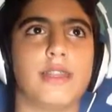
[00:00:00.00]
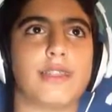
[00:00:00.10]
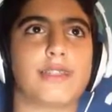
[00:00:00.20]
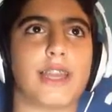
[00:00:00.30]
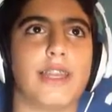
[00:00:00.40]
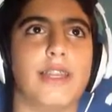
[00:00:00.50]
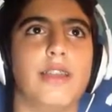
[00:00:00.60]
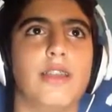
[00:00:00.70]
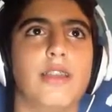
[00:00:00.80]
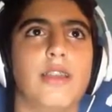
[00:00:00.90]
Sign
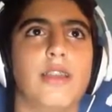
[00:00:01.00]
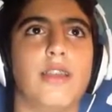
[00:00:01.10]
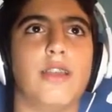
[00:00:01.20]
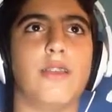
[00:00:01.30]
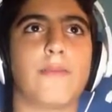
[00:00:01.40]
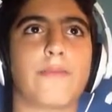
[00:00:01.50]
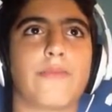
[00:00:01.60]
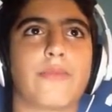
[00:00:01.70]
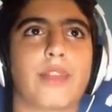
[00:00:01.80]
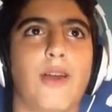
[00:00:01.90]
in.
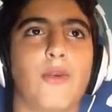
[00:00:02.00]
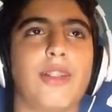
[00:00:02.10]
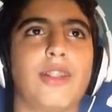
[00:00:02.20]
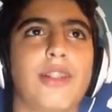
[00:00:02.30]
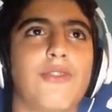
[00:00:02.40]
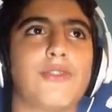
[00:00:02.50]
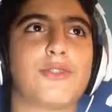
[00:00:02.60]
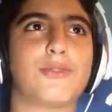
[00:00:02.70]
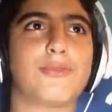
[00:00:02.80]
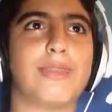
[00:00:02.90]
I would love
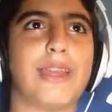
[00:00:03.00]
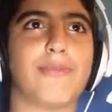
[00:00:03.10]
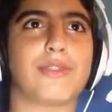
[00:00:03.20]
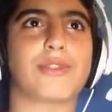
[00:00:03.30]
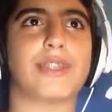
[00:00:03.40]
to be able to